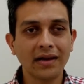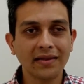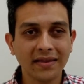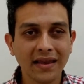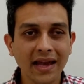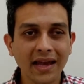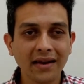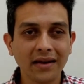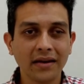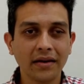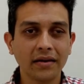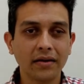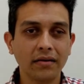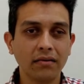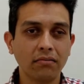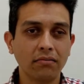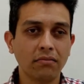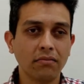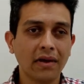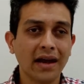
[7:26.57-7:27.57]
Then
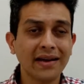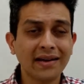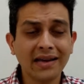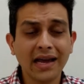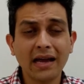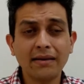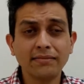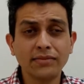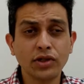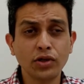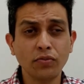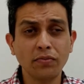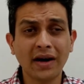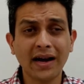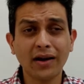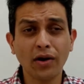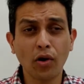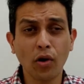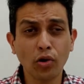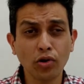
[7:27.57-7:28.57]
at times you
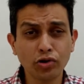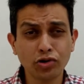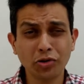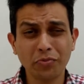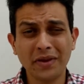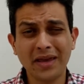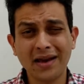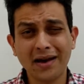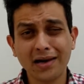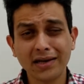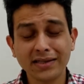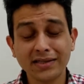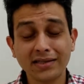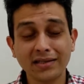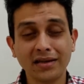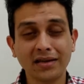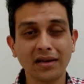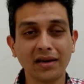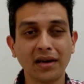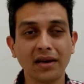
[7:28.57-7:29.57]
might also be asked
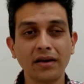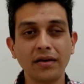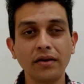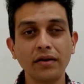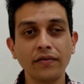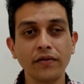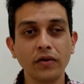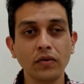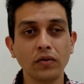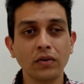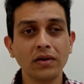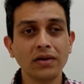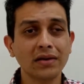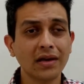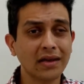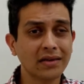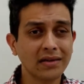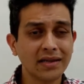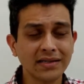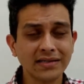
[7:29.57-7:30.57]
in an interview
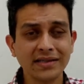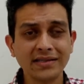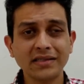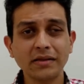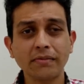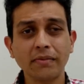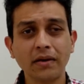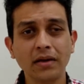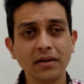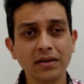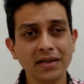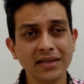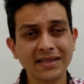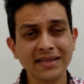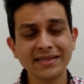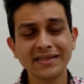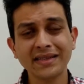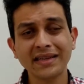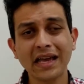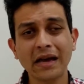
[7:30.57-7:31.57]
that this
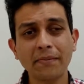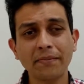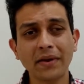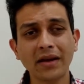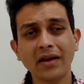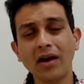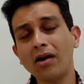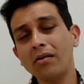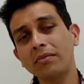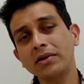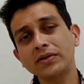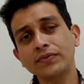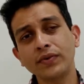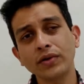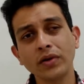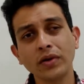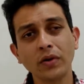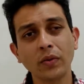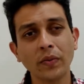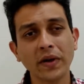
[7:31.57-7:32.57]
is the campaign, how much would
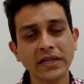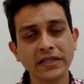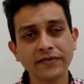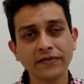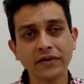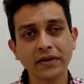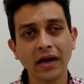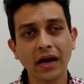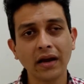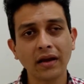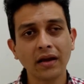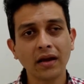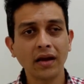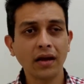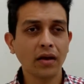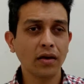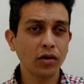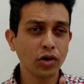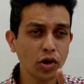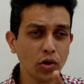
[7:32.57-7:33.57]
you invest for that?
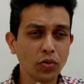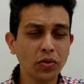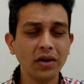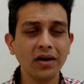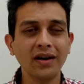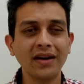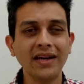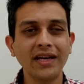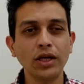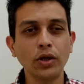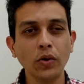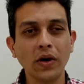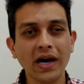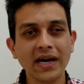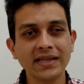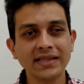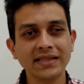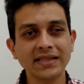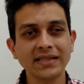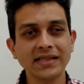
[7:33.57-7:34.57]
You would need to
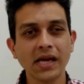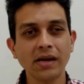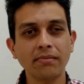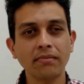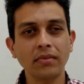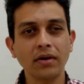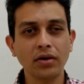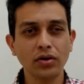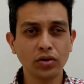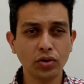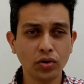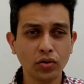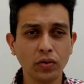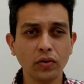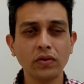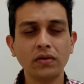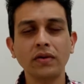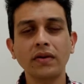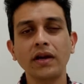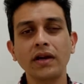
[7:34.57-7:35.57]
ask them 2
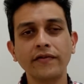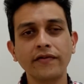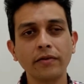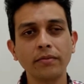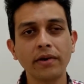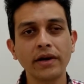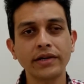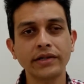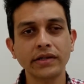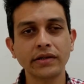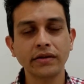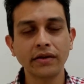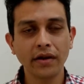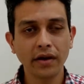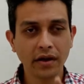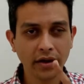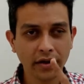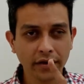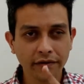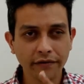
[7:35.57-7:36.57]
to 3 information.
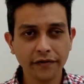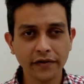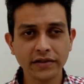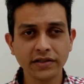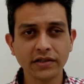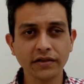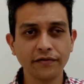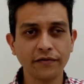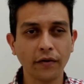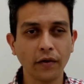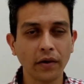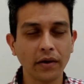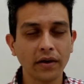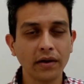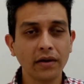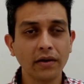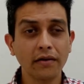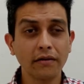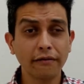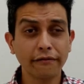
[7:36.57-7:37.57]
First of all,
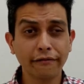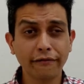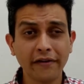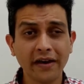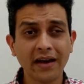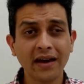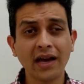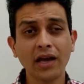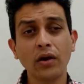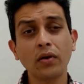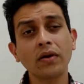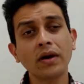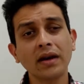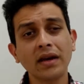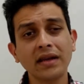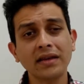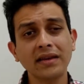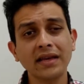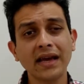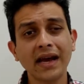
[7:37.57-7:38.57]
where are you
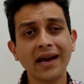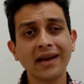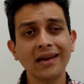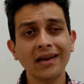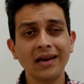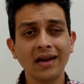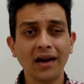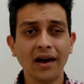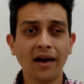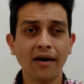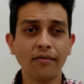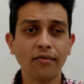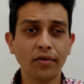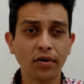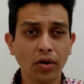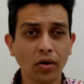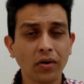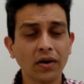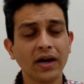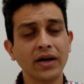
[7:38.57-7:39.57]
running the ad? How
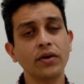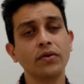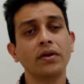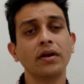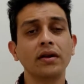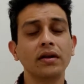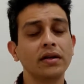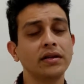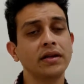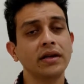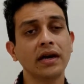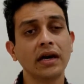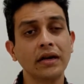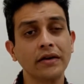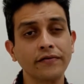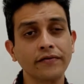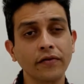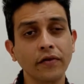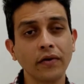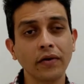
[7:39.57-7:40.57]
long are you running the ad
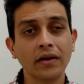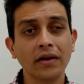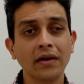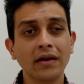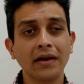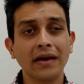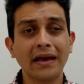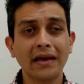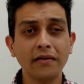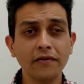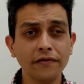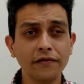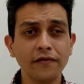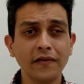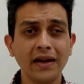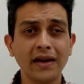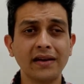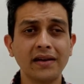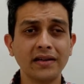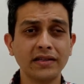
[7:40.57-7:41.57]
for? If
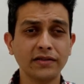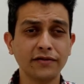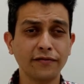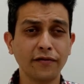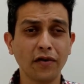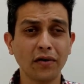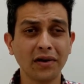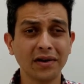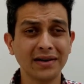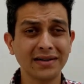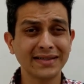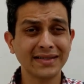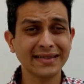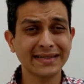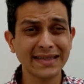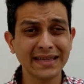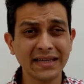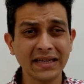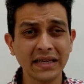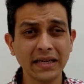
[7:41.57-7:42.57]
it is for a
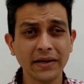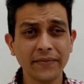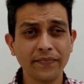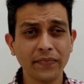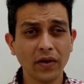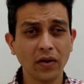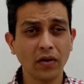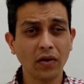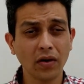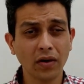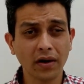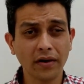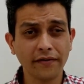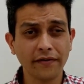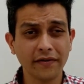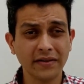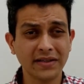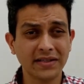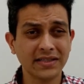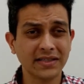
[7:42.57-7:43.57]
city or if
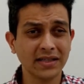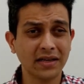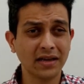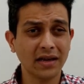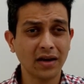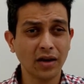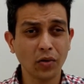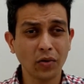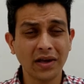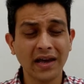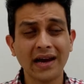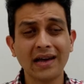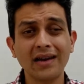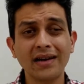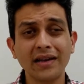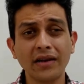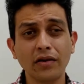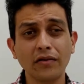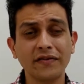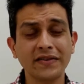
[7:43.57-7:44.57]
it is in a
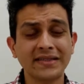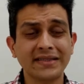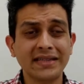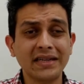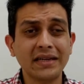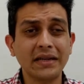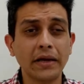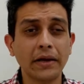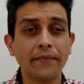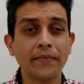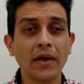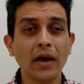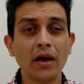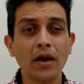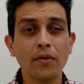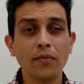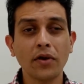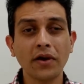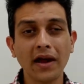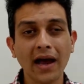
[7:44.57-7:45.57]
locality of a city,
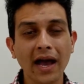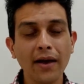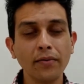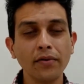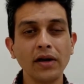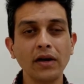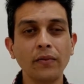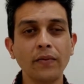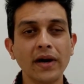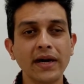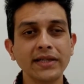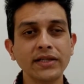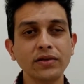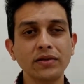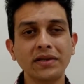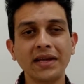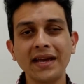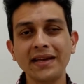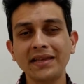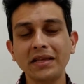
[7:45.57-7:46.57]
what I would advise you
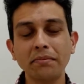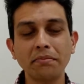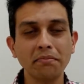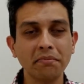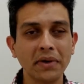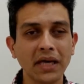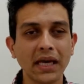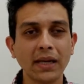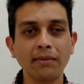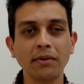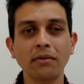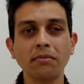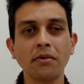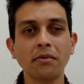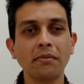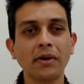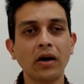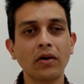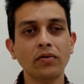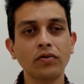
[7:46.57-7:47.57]
take the minimum
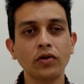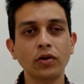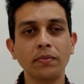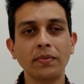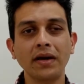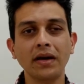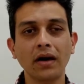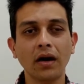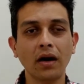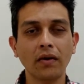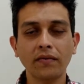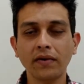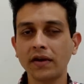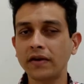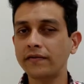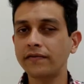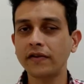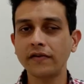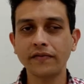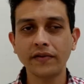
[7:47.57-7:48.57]
amount to be
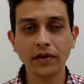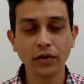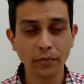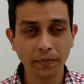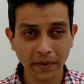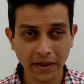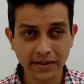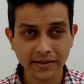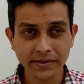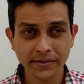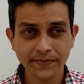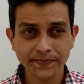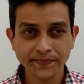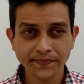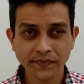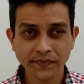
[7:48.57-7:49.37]
150 rupees.